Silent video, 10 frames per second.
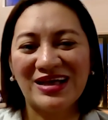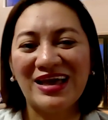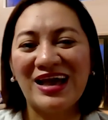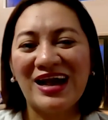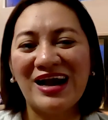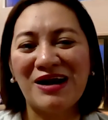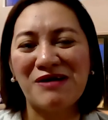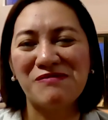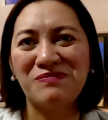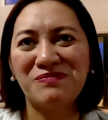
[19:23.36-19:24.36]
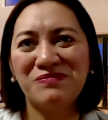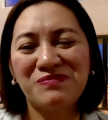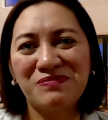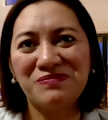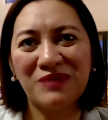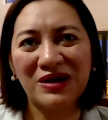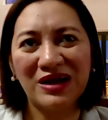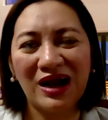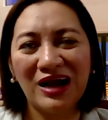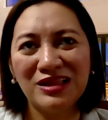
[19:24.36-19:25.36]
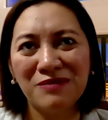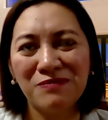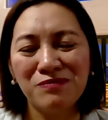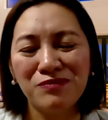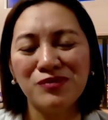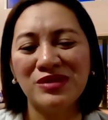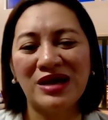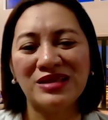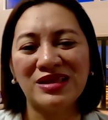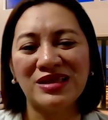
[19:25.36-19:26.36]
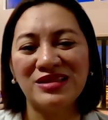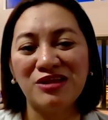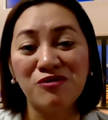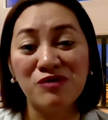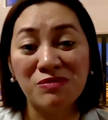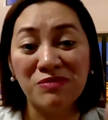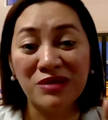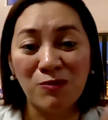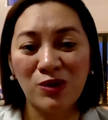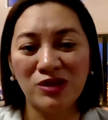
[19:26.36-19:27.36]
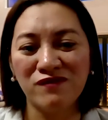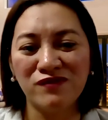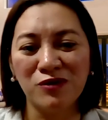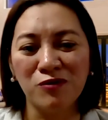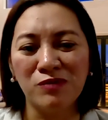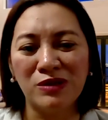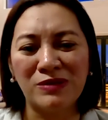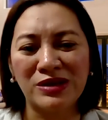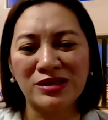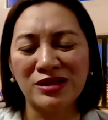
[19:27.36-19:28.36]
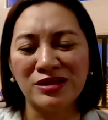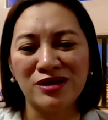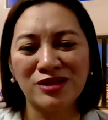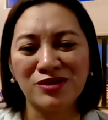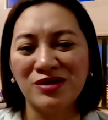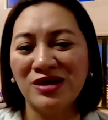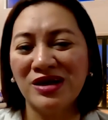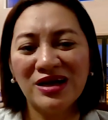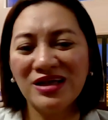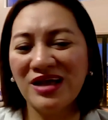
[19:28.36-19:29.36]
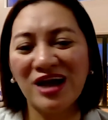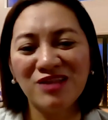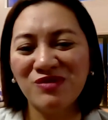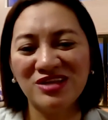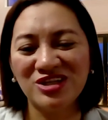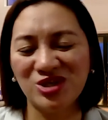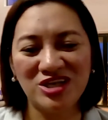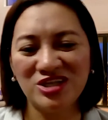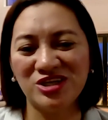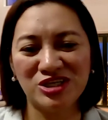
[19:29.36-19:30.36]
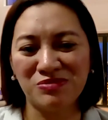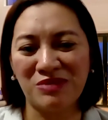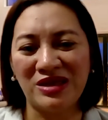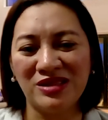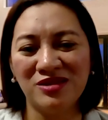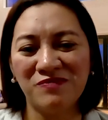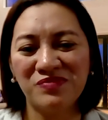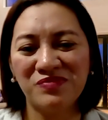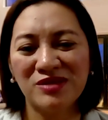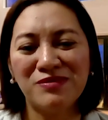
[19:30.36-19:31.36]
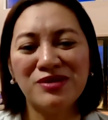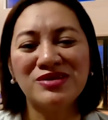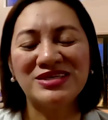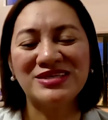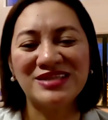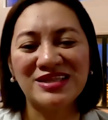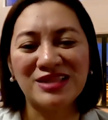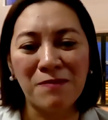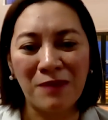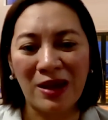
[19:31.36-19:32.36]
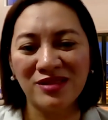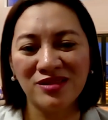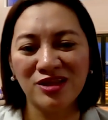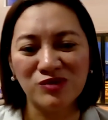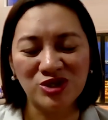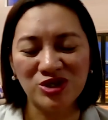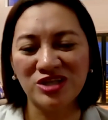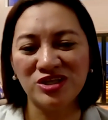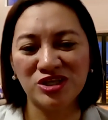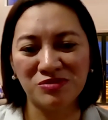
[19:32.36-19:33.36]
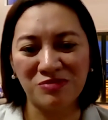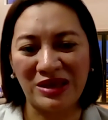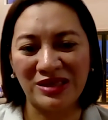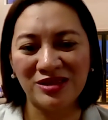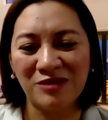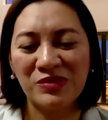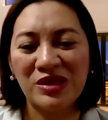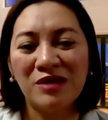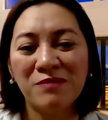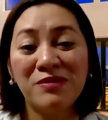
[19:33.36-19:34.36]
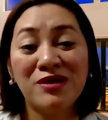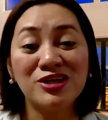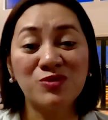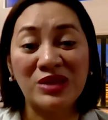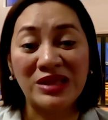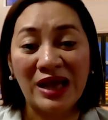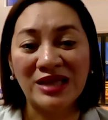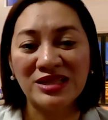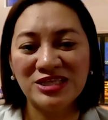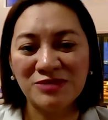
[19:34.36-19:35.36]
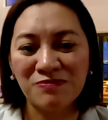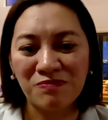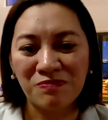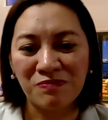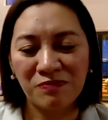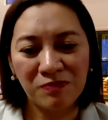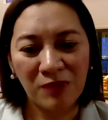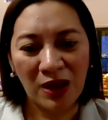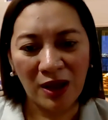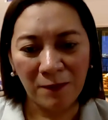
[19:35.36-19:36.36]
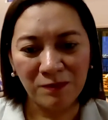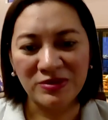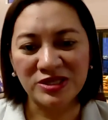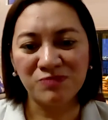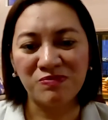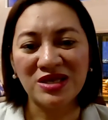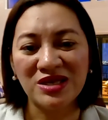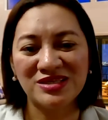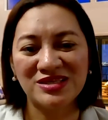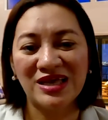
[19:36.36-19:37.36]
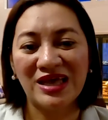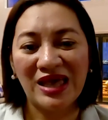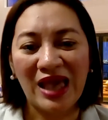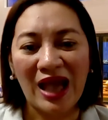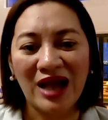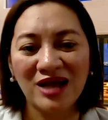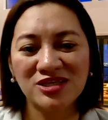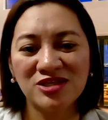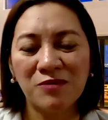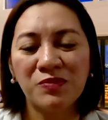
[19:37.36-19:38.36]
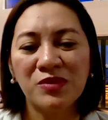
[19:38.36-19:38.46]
Kaya nga, pag alam po natin na you will become one of the global marketing director, God will not change His mind because it's not a man that would change His mind. Because when God speaks, He acts.